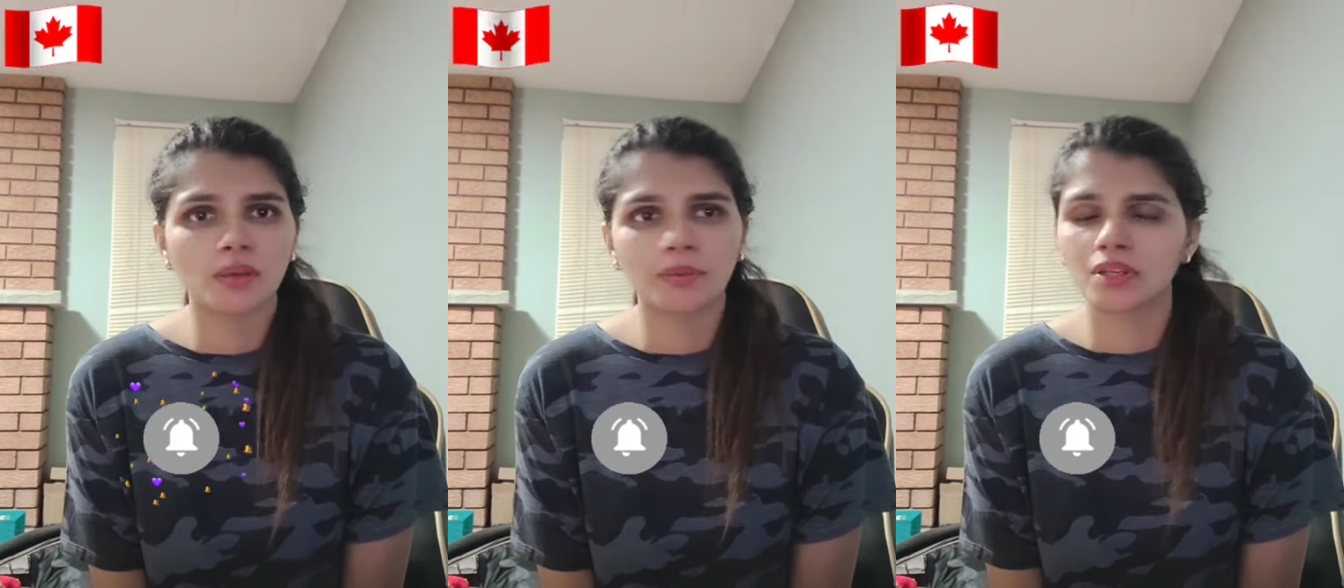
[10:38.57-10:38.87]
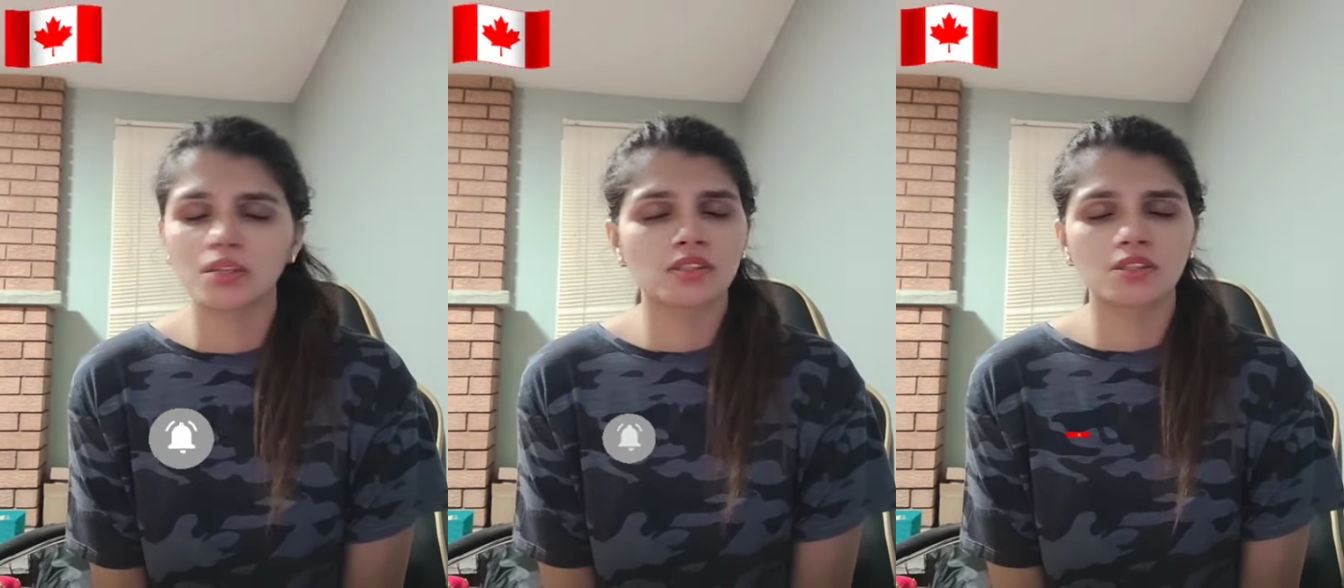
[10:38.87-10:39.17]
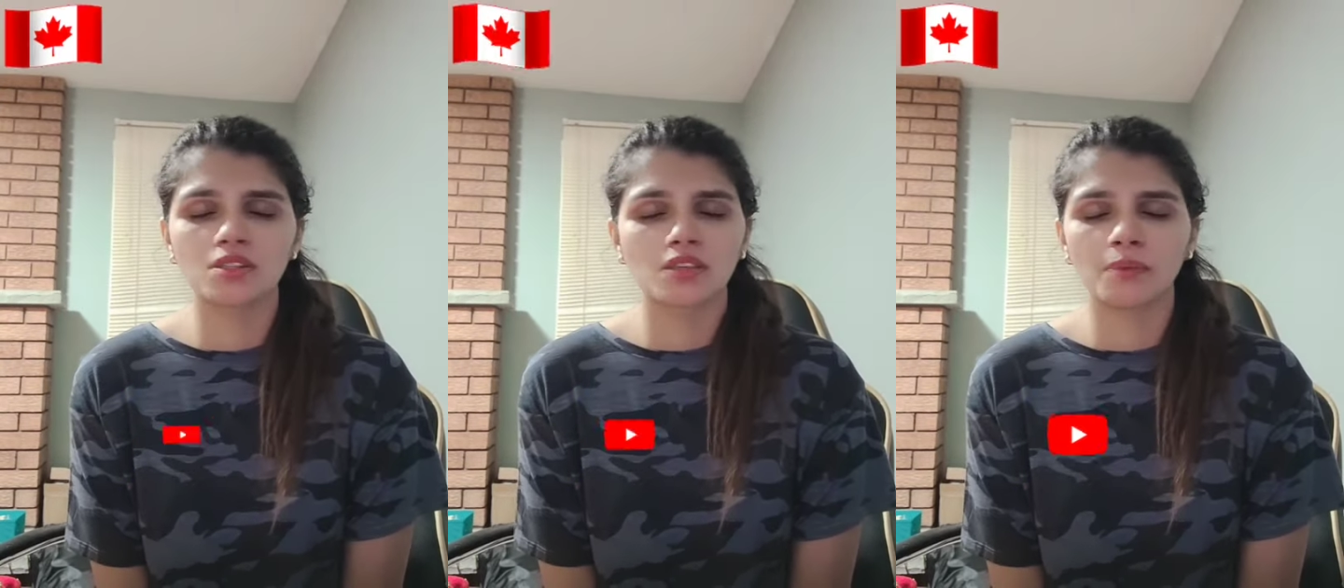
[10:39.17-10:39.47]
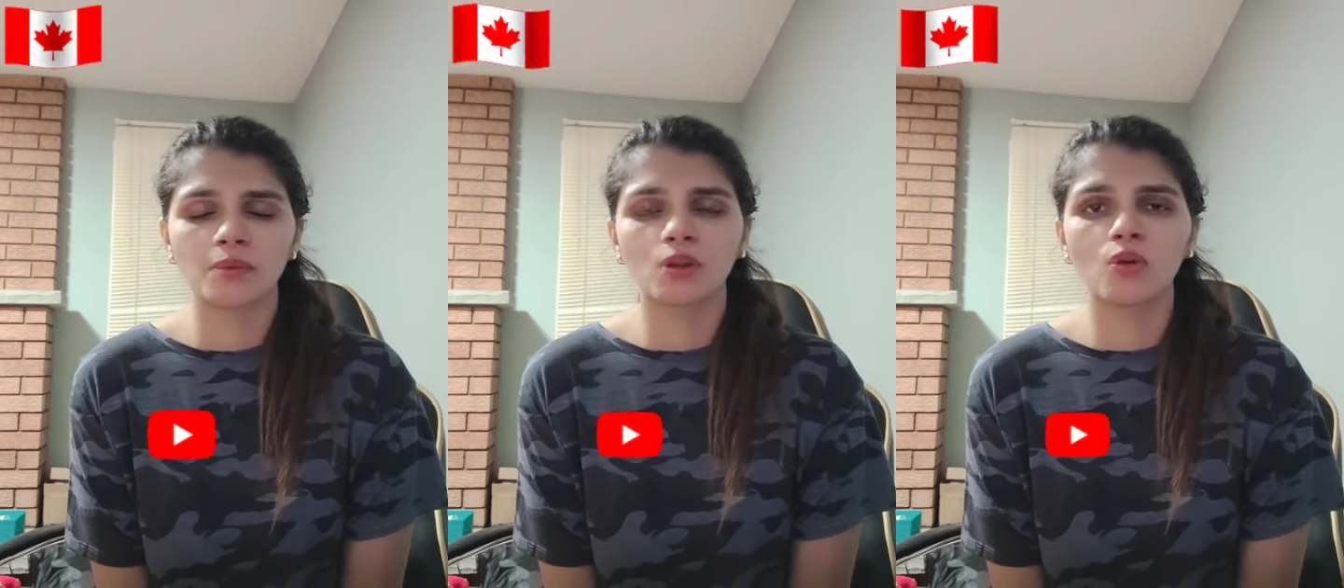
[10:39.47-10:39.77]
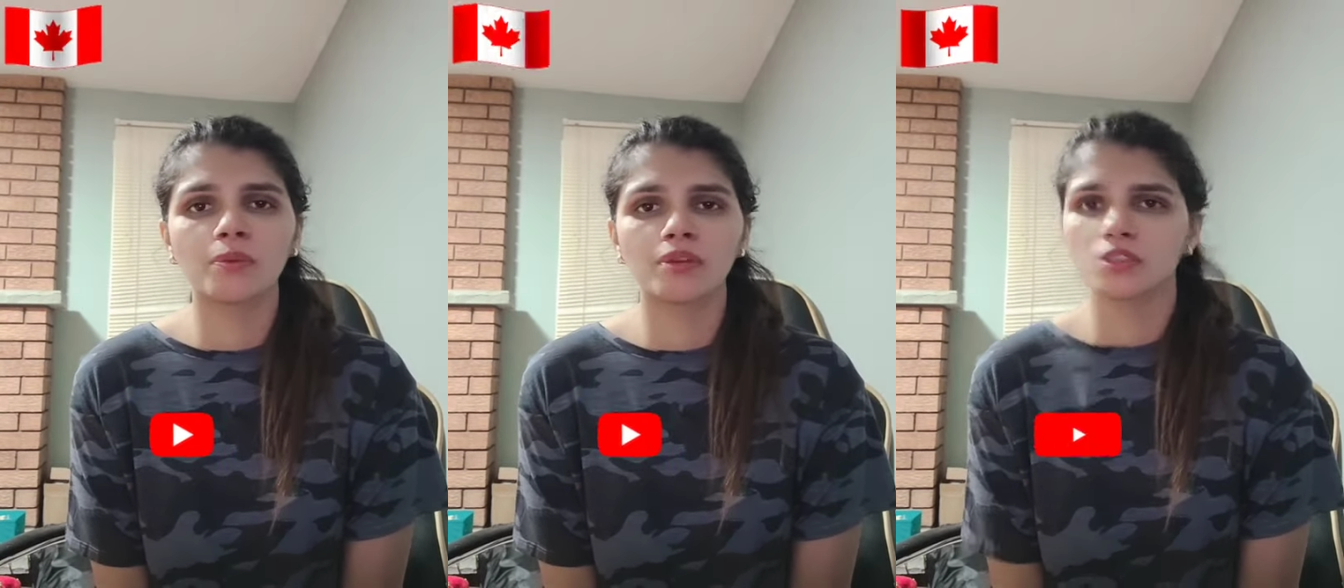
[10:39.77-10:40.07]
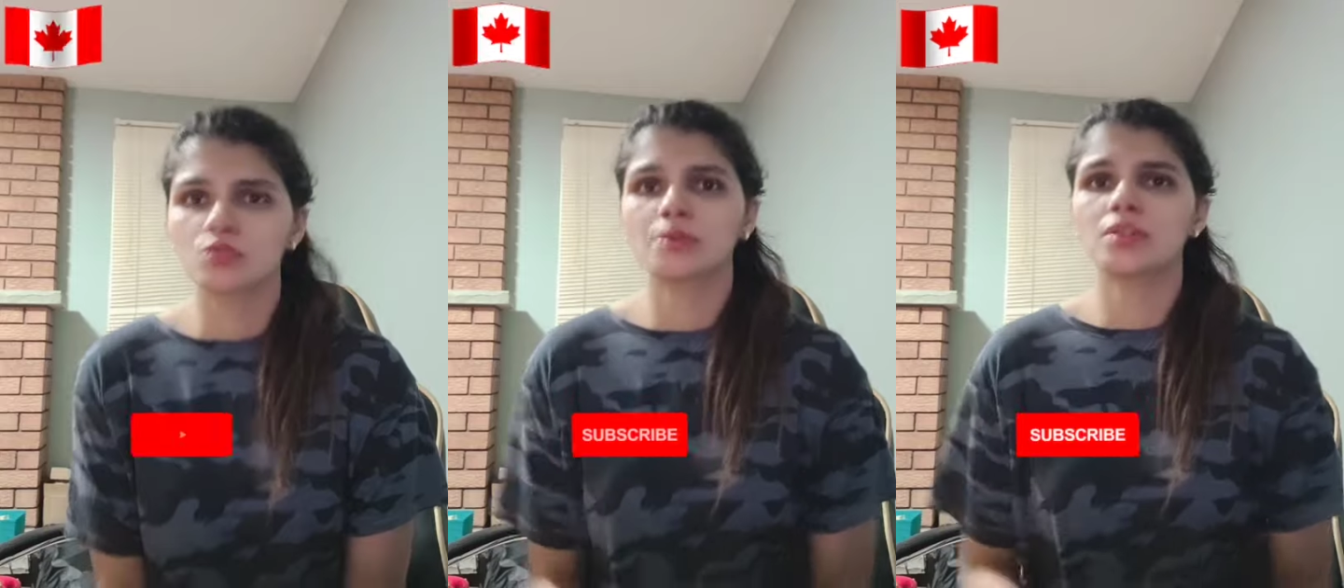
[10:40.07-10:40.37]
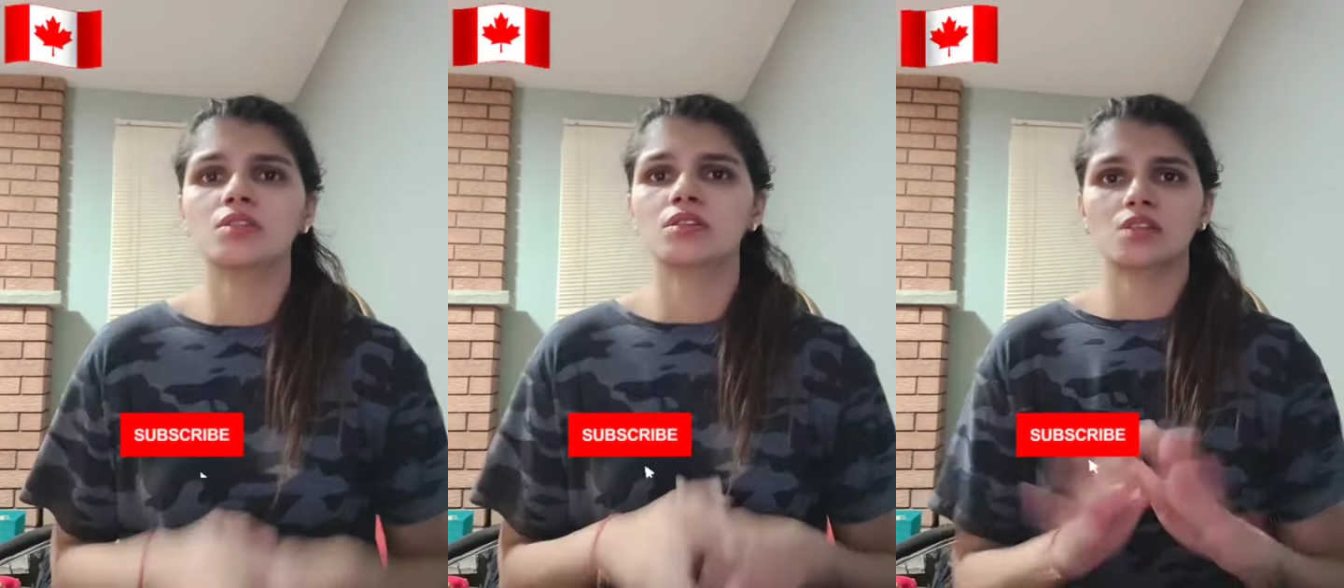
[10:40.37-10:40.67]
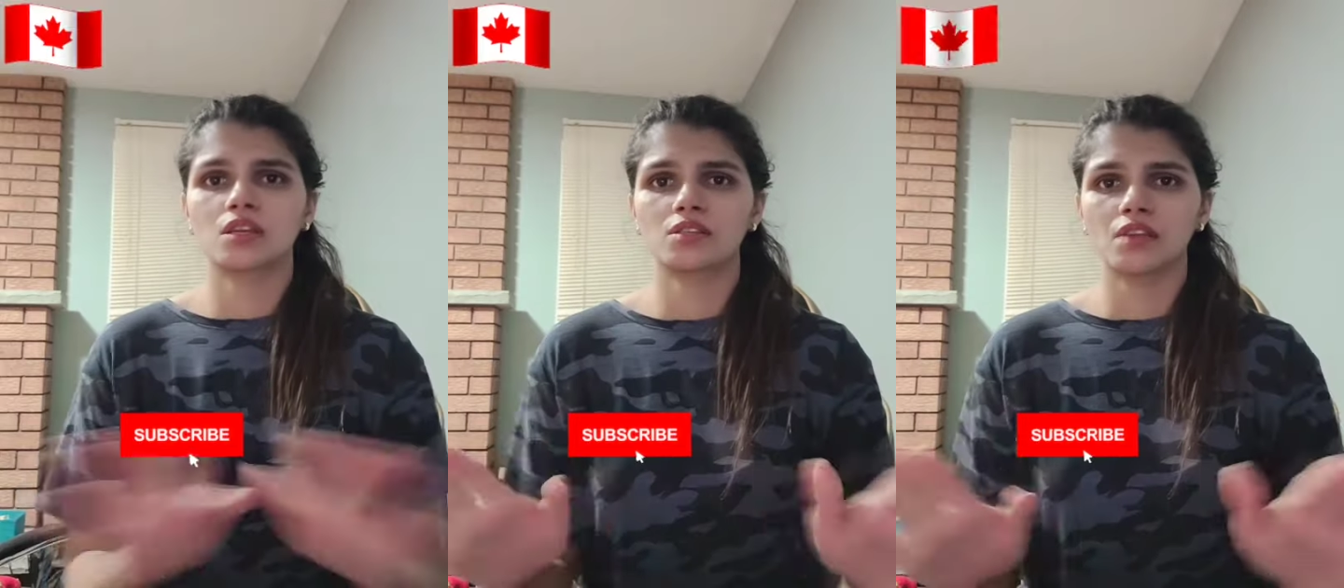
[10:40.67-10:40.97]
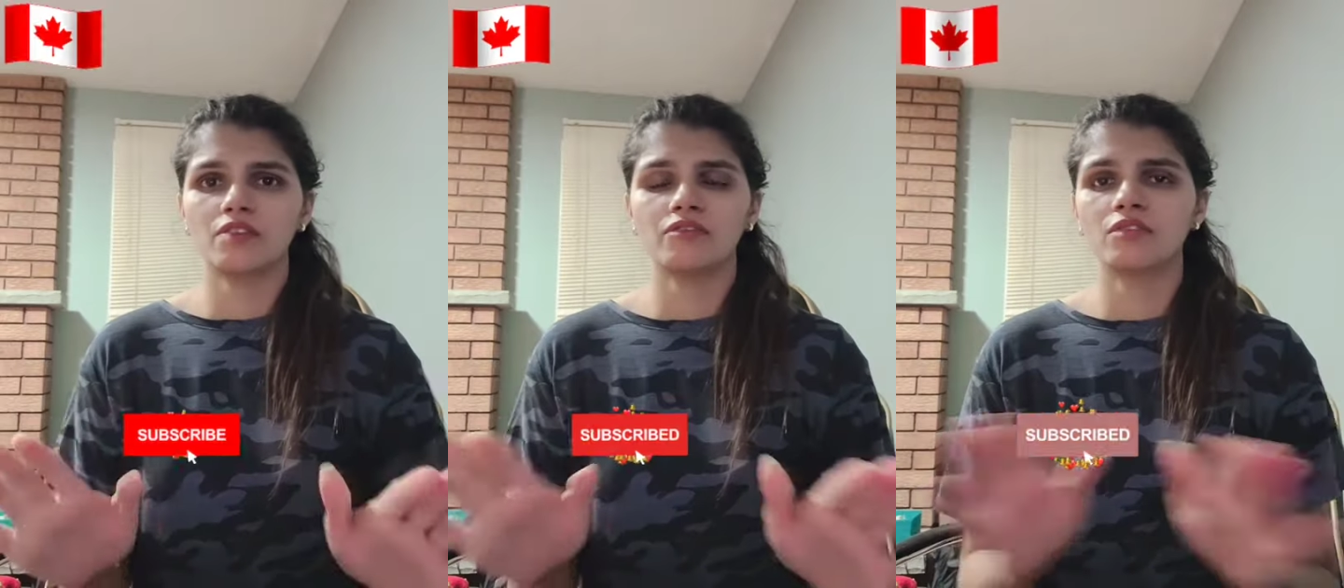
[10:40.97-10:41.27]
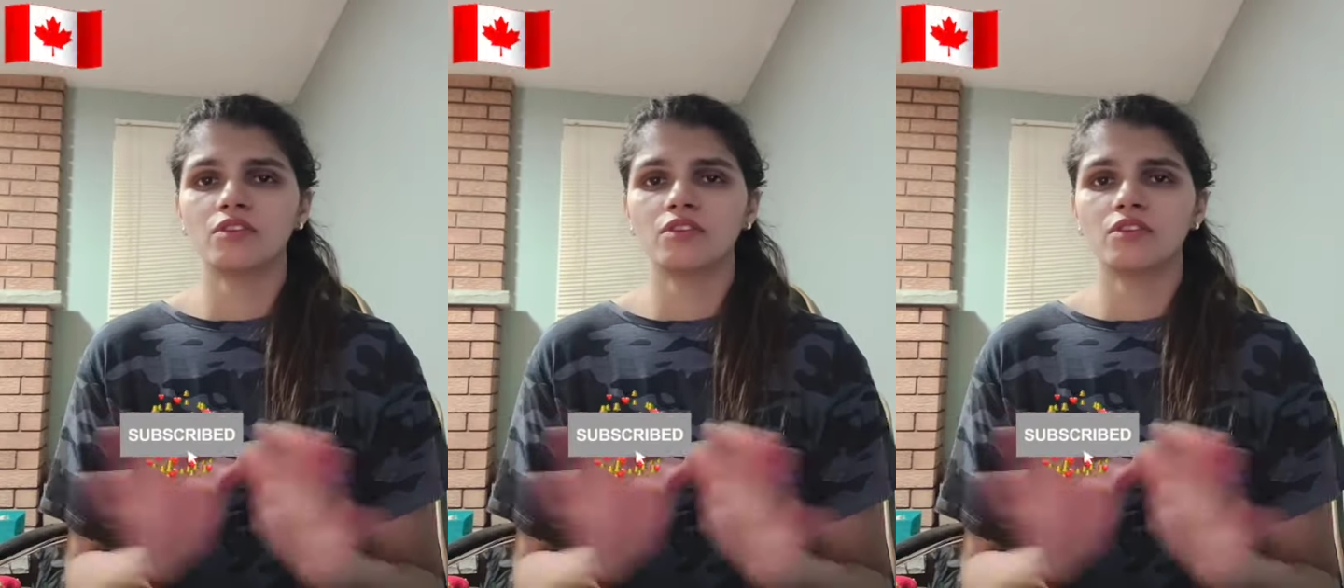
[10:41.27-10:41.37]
I mean, it's the same globally. So please stay safe.